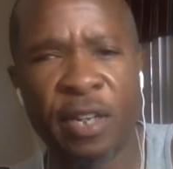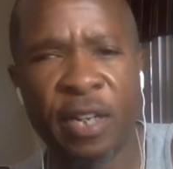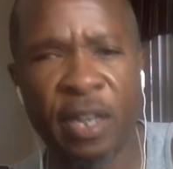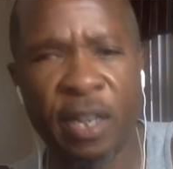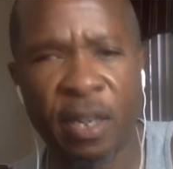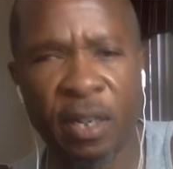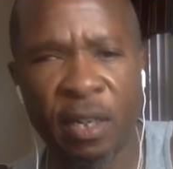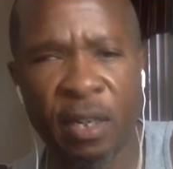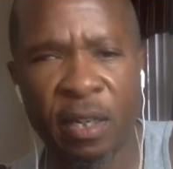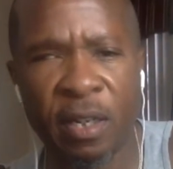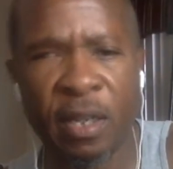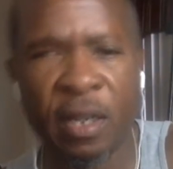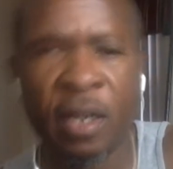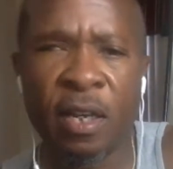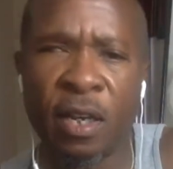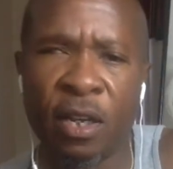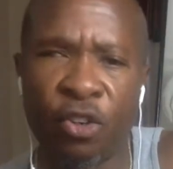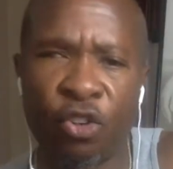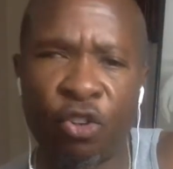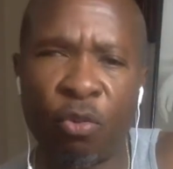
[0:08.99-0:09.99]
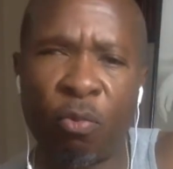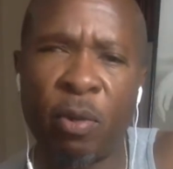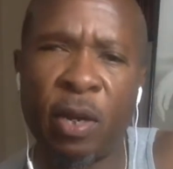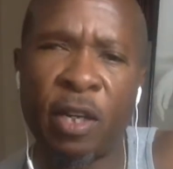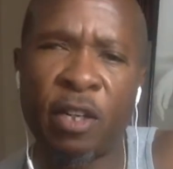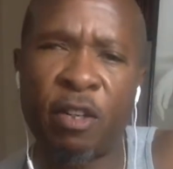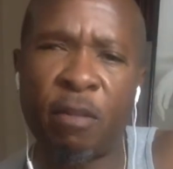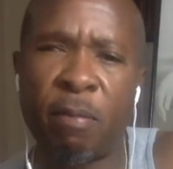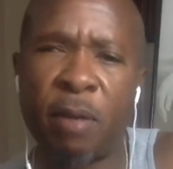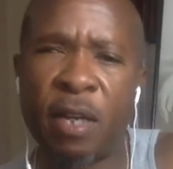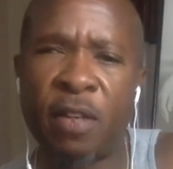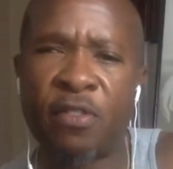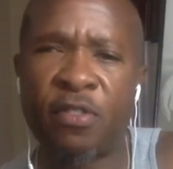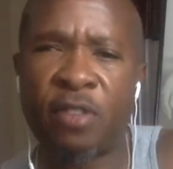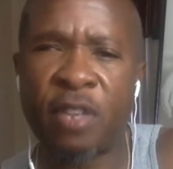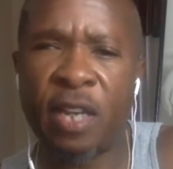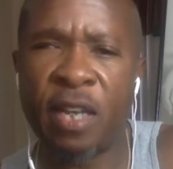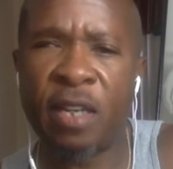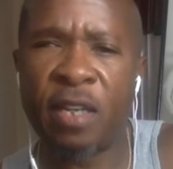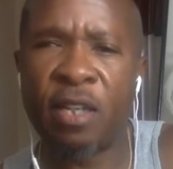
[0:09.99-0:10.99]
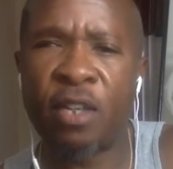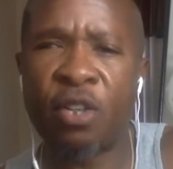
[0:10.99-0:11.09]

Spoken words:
England, and directed by Stanley